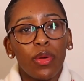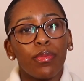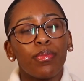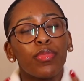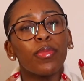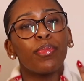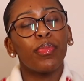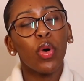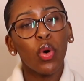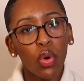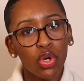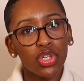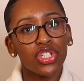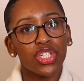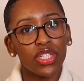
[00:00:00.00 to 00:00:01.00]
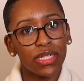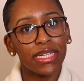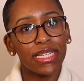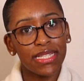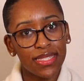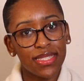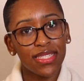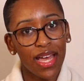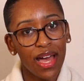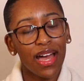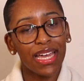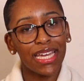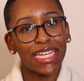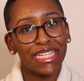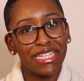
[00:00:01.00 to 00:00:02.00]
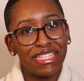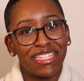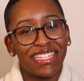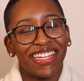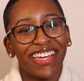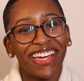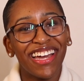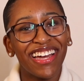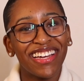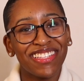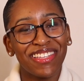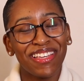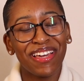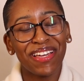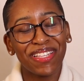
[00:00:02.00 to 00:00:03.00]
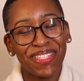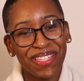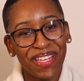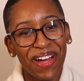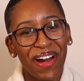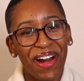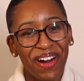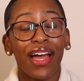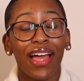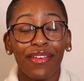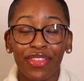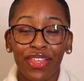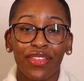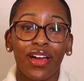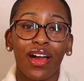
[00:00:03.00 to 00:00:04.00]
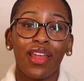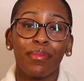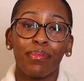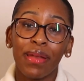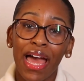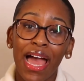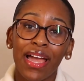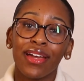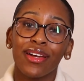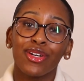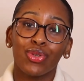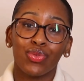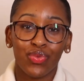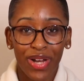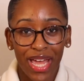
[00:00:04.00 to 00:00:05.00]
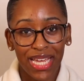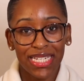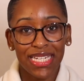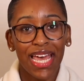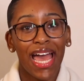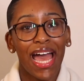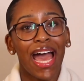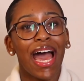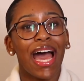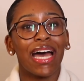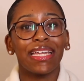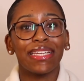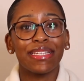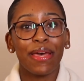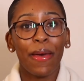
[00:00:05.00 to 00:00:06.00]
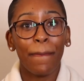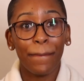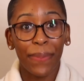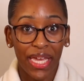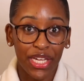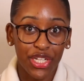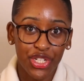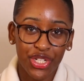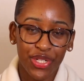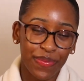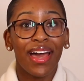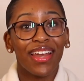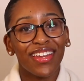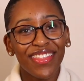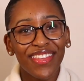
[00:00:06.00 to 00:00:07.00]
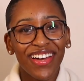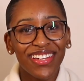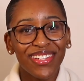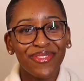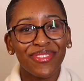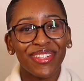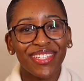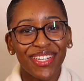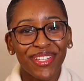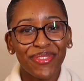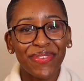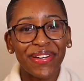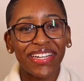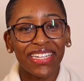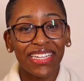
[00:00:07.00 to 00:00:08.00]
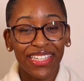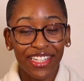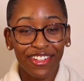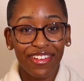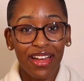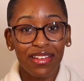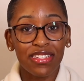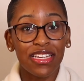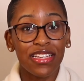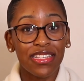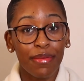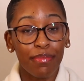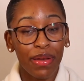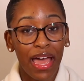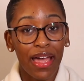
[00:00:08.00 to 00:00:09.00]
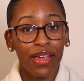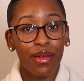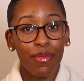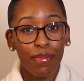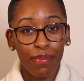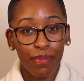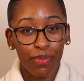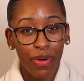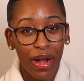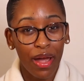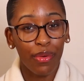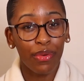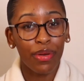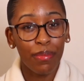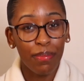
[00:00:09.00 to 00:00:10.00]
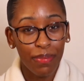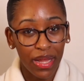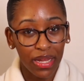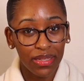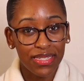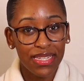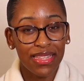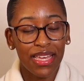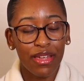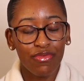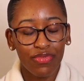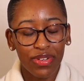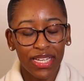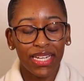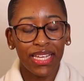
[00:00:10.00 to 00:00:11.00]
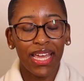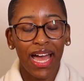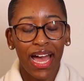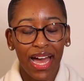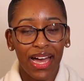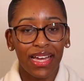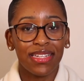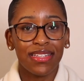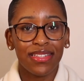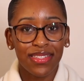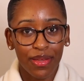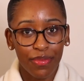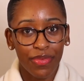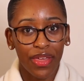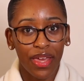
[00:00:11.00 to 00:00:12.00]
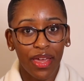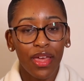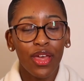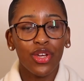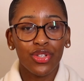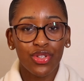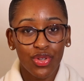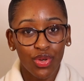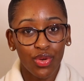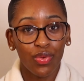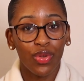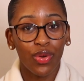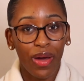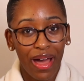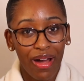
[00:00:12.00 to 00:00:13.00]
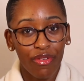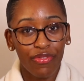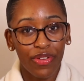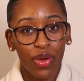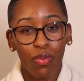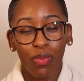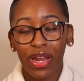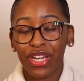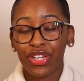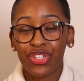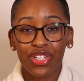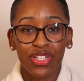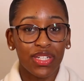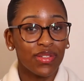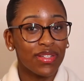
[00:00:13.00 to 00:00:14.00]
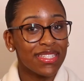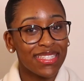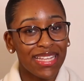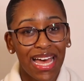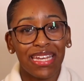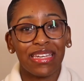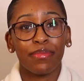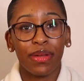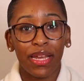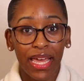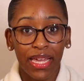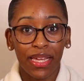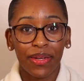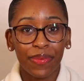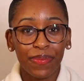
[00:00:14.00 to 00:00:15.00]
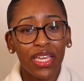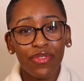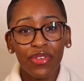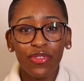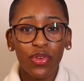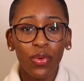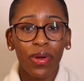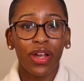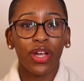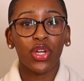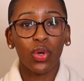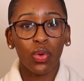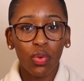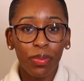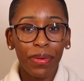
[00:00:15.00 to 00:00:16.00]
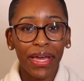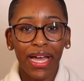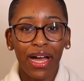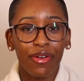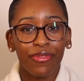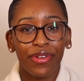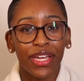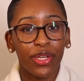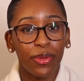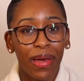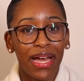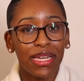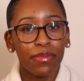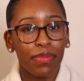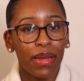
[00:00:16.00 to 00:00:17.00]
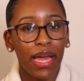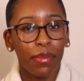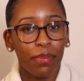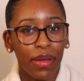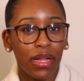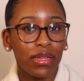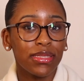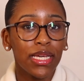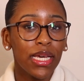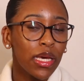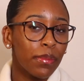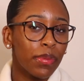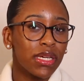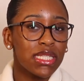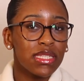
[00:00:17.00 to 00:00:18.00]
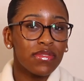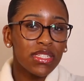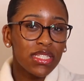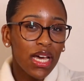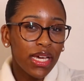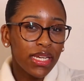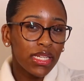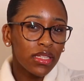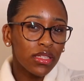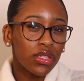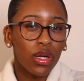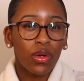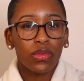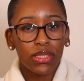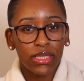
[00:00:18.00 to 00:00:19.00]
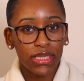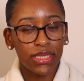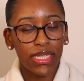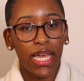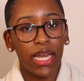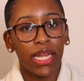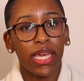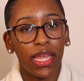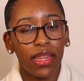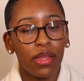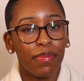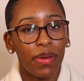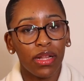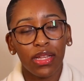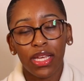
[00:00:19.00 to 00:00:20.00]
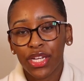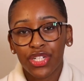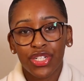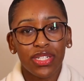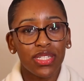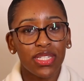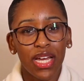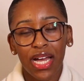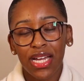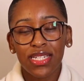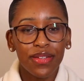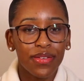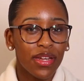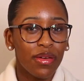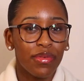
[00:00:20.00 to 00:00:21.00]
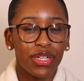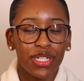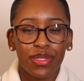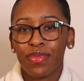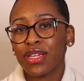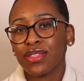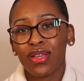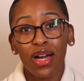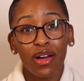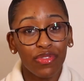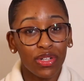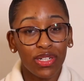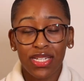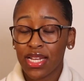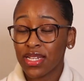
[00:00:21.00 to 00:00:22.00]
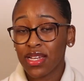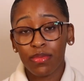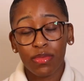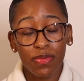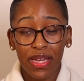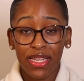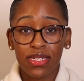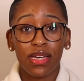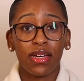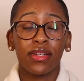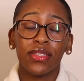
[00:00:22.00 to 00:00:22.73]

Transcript: proportionally sized scarf. I have that in the colour black, red, and beige. And another item that does work year round is a black and brown belt. They really add something to your outfit when it just looks sad and plain. Even if you're wearing an all black outfit and you add a black belt, because of the tiny little gold detailing in the belt, it just, I don't know, it just makes your outfit look 10 times better.